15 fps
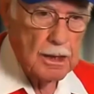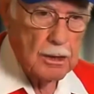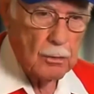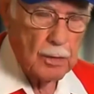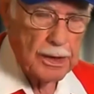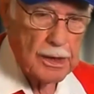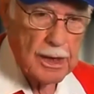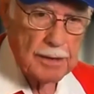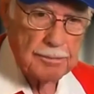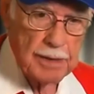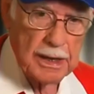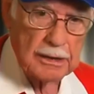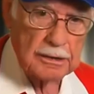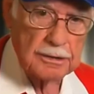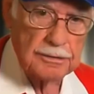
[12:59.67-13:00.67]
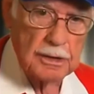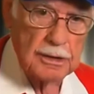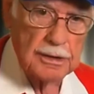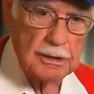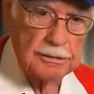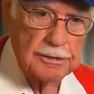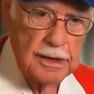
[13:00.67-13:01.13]
We got back to the
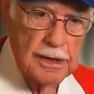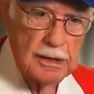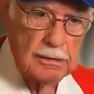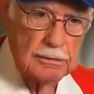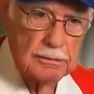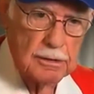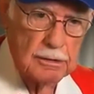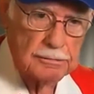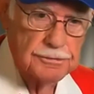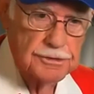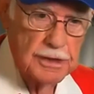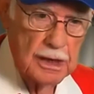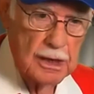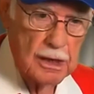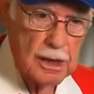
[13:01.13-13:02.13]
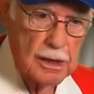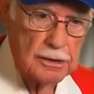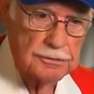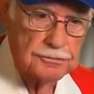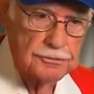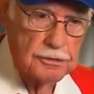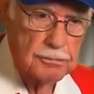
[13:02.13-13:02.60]
little town of
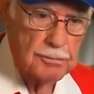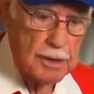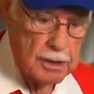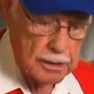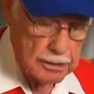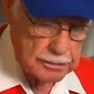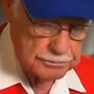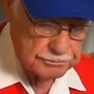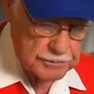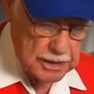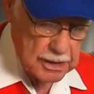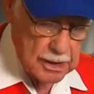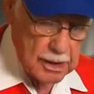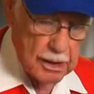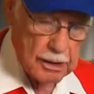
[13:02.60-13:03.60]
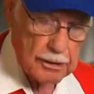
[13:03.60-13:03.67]
Chalon-sur-Marne, a